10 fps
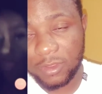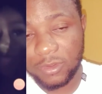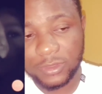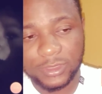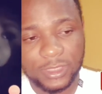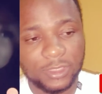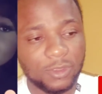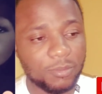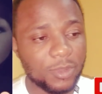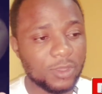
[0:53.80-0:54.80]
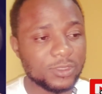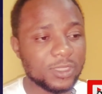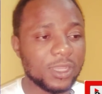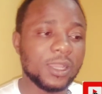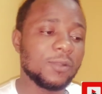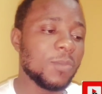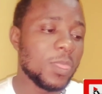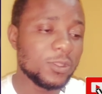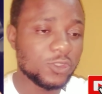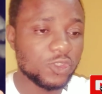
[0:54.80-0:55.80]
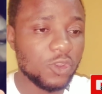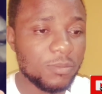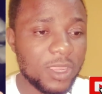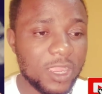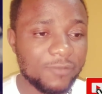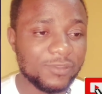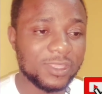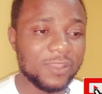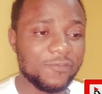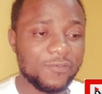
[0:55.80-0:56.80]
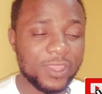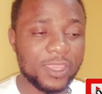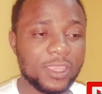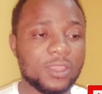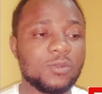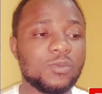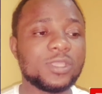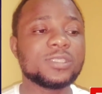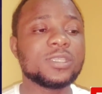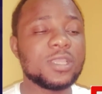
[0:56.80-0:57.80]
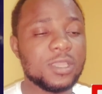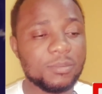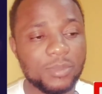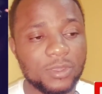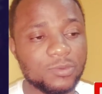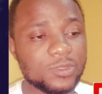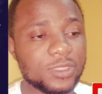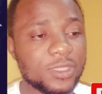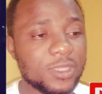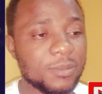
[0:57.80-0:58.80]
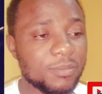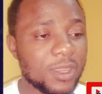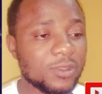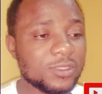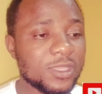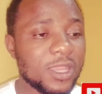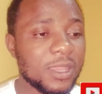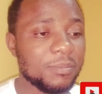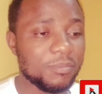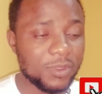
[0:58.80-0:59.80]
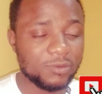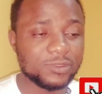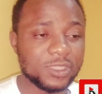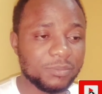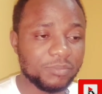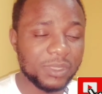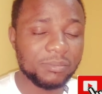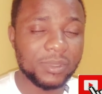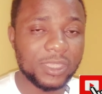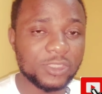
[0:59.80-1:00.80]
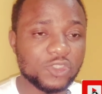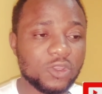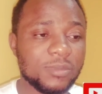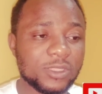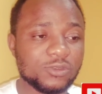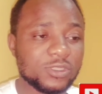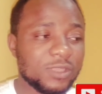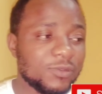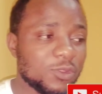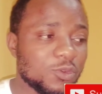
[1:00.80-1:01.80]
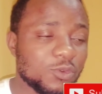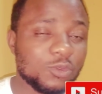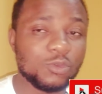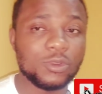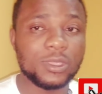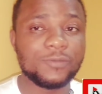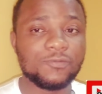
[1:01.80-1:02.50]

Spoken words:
cousin, about Chioma having an affair with Peruzzi, about Peruzzi pimping Chioma to Davido, knowing